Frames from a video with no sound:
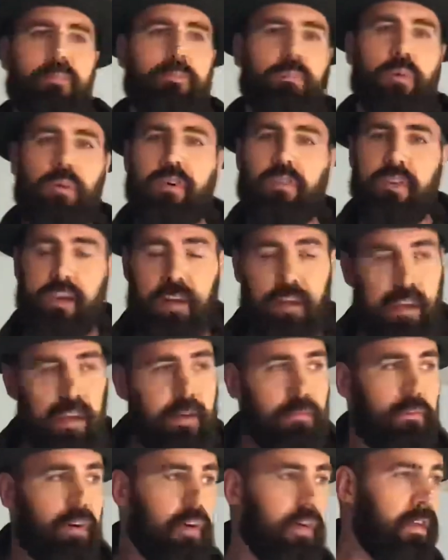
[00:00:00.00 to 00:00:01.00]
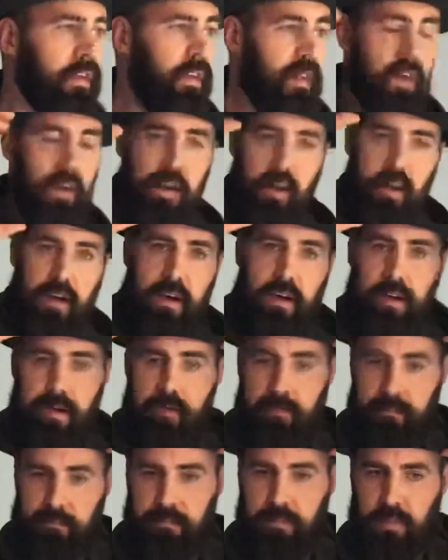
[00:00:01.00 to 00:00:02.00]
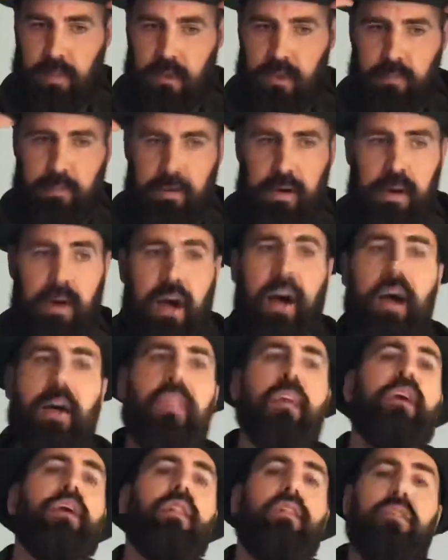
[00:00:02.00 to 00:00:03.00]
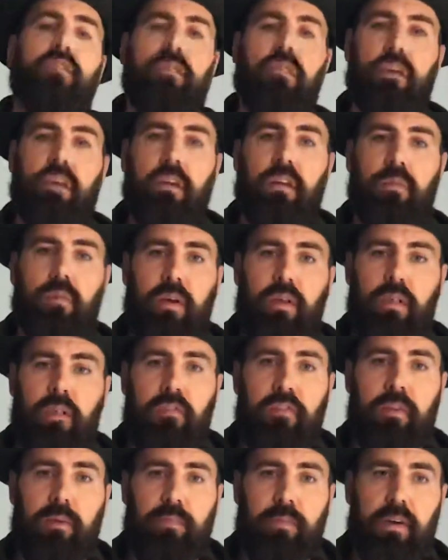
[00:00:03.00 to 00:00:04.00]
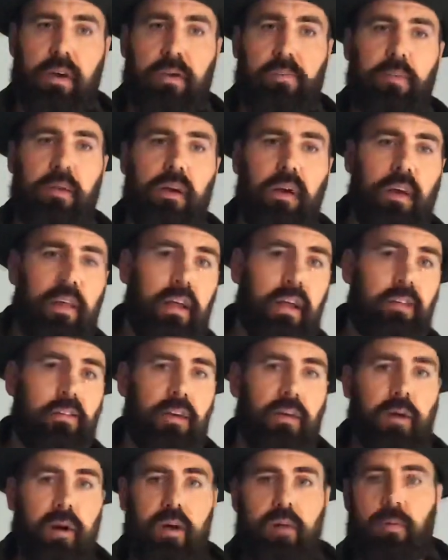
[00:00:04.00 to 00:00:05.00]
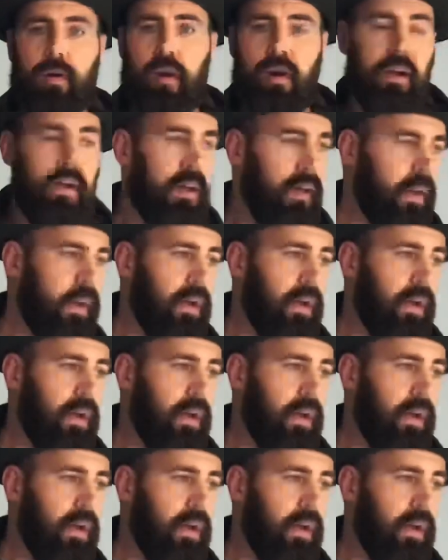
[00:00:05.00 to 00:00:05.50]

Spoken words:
More of like a name calling, but I think it looks good with it flipped up. That's how I wear it.